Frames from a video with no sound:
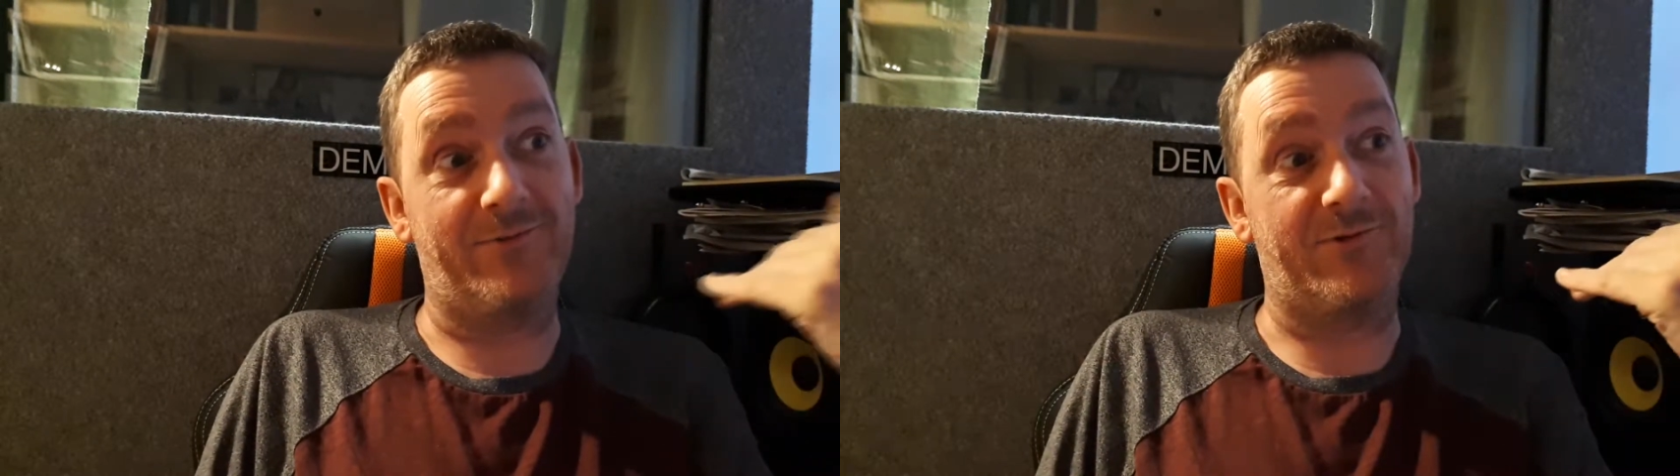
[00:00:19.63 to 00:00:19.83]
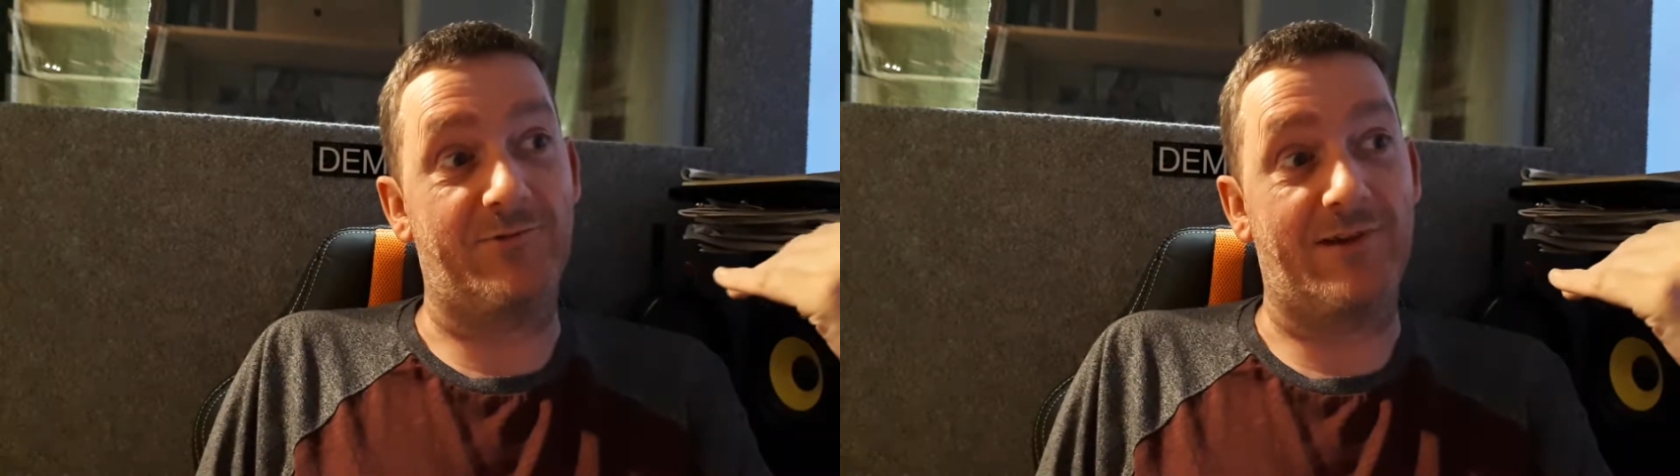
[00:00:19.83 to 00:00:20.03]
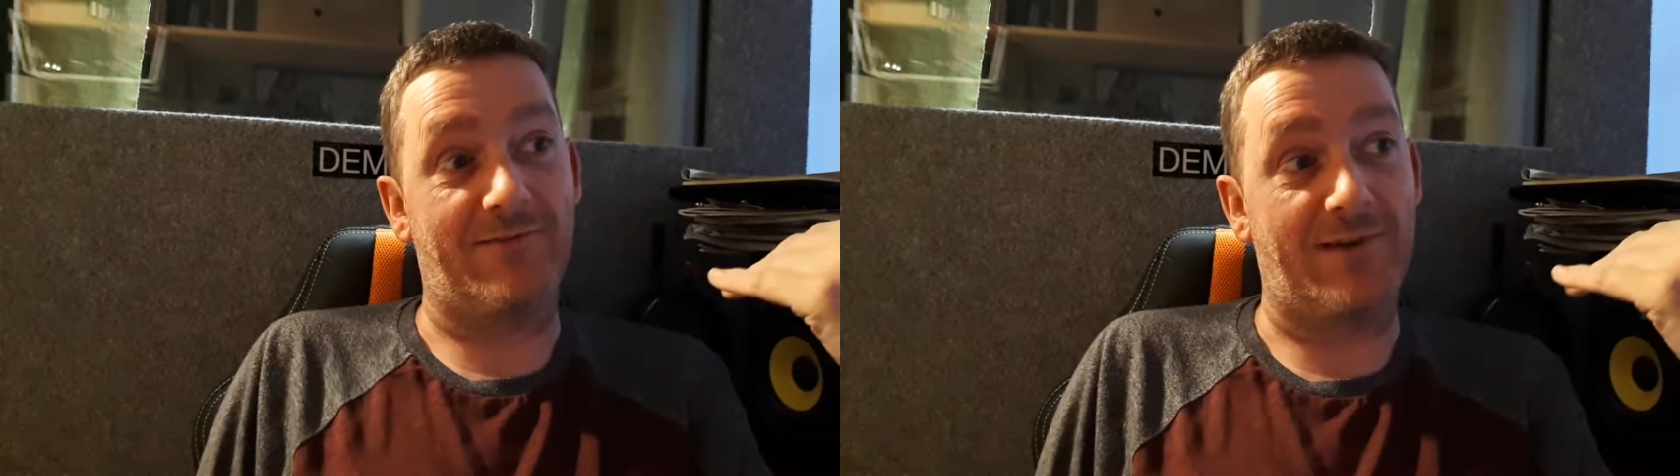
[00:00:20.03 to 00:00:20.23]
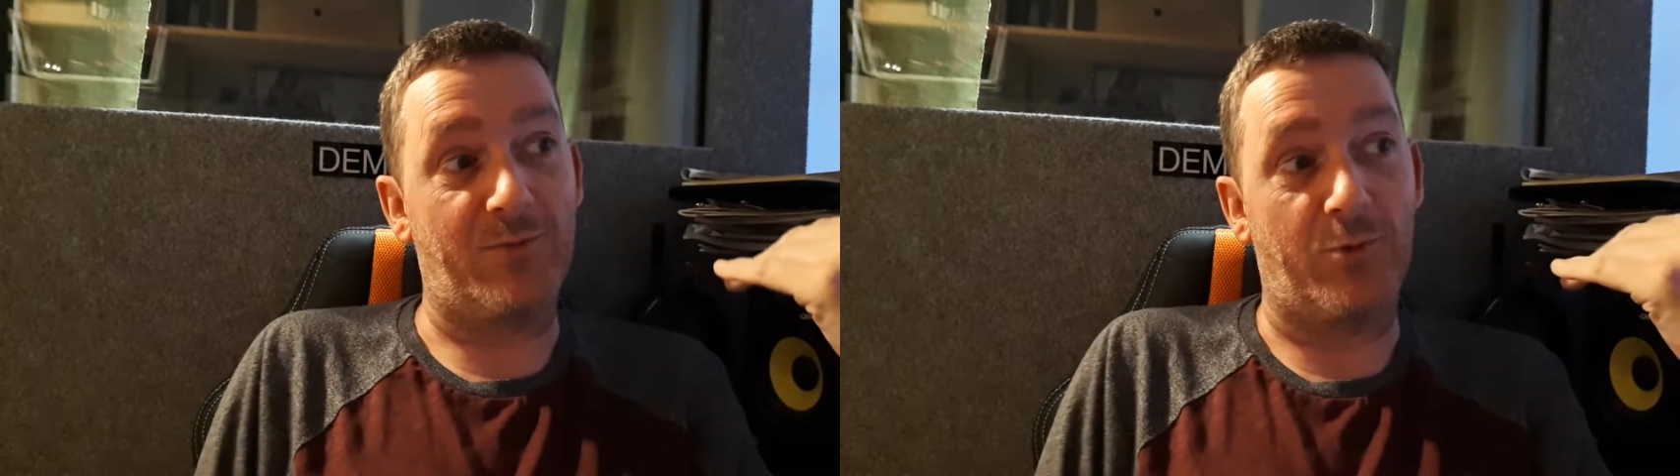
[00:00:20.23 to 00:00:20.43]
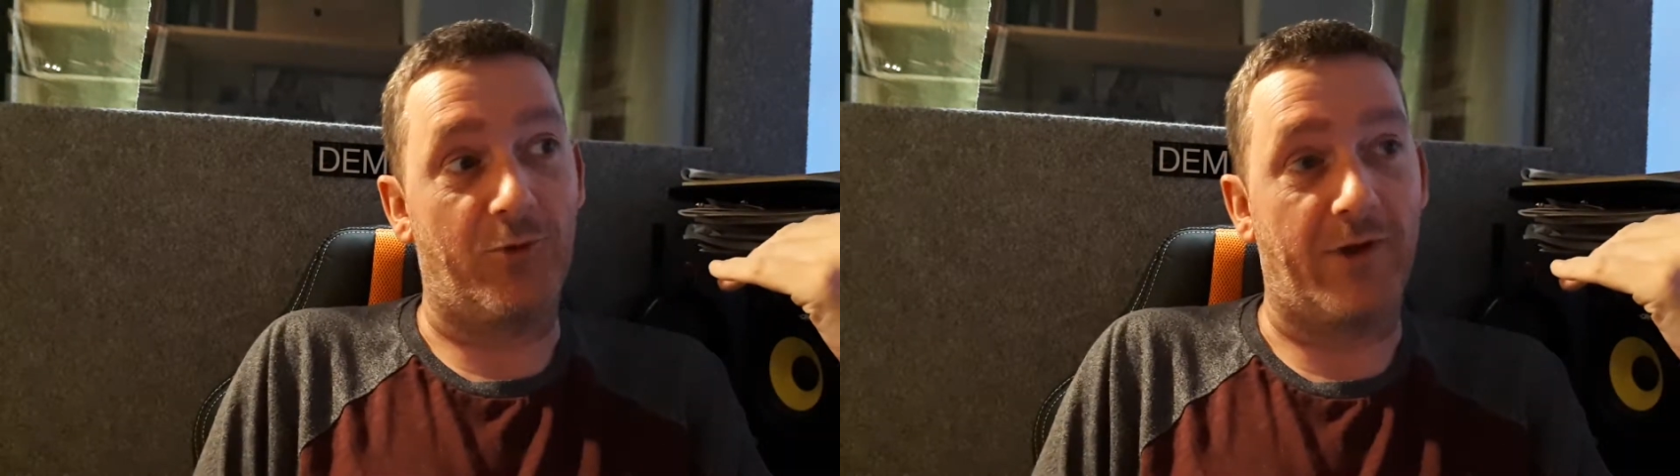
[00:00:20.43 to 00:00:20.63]
it was a really, really
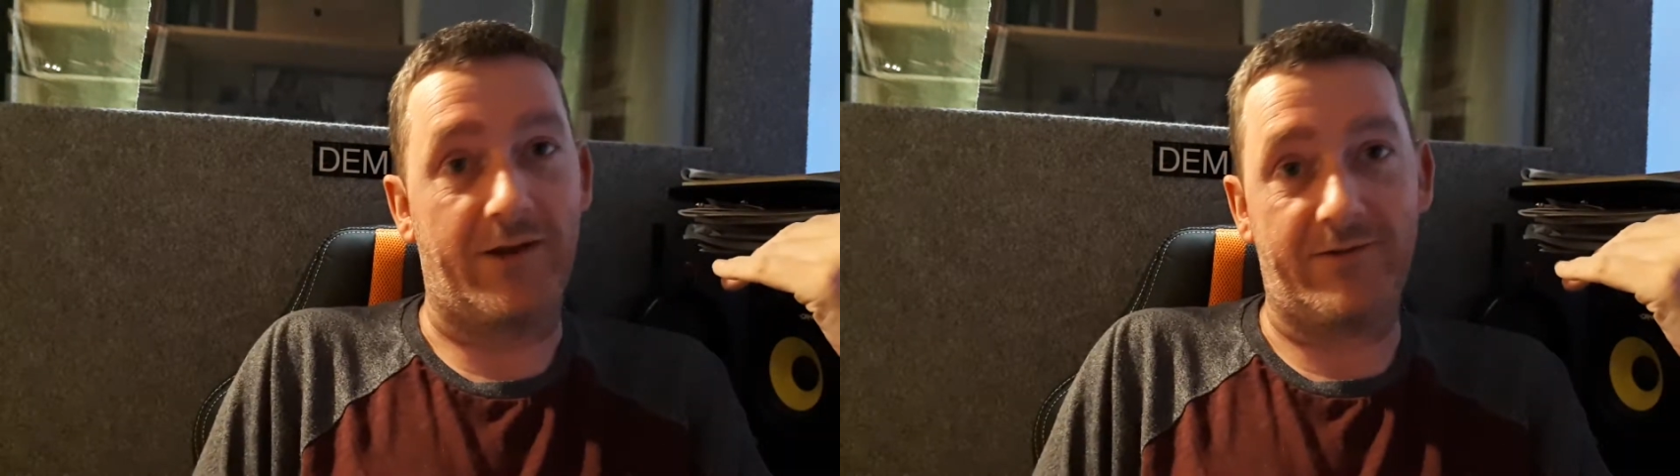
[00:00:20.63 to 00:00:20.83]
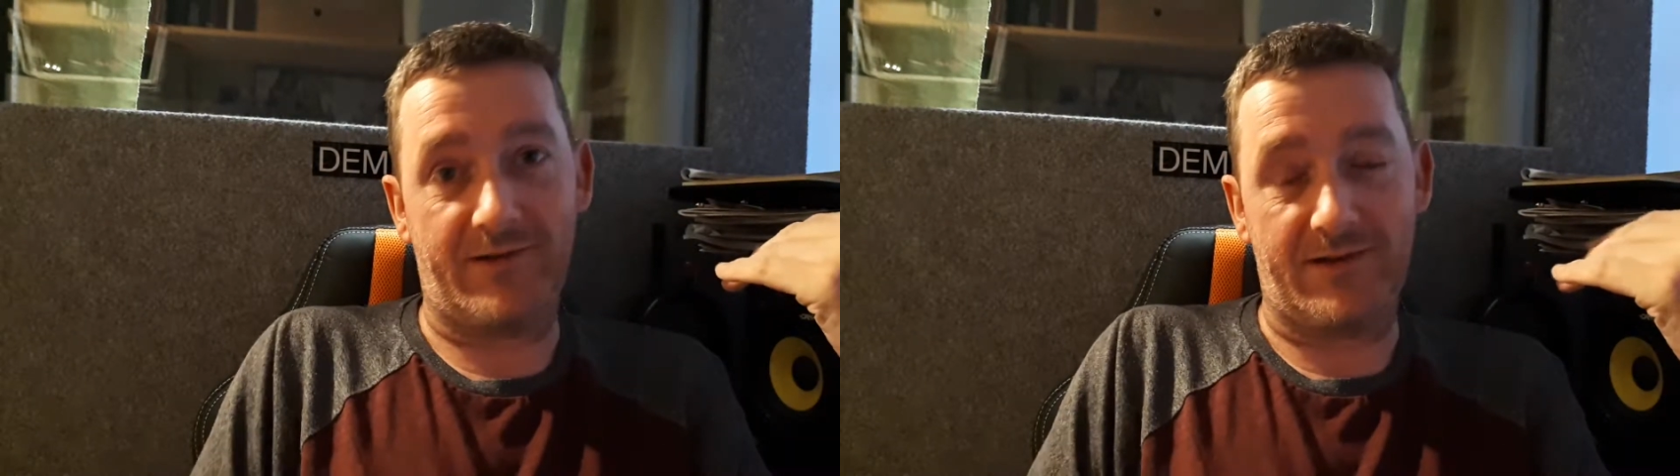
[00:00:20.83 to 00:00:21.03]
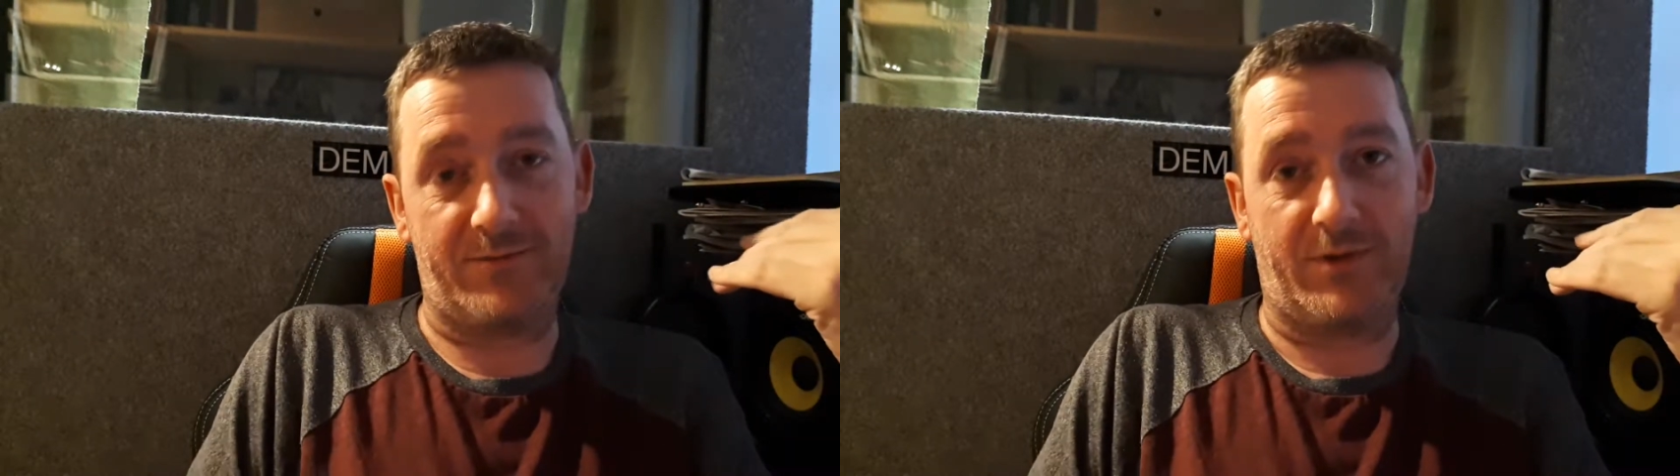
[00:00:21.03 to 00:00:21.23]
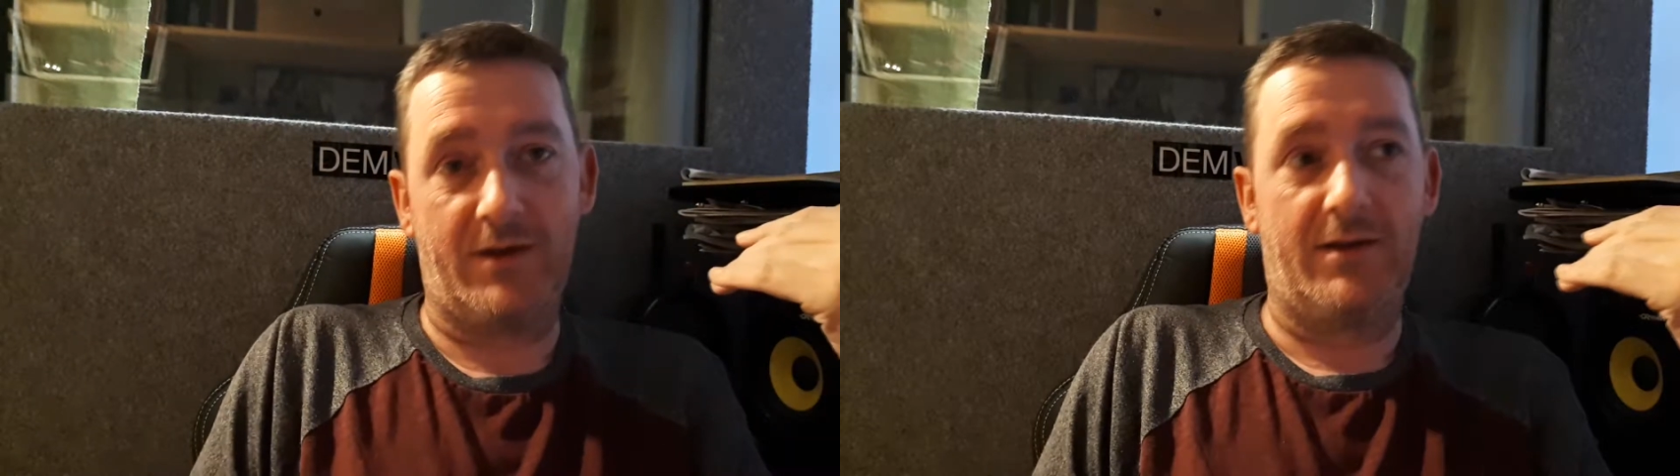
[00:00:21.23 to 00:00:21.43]
poor night's sleep.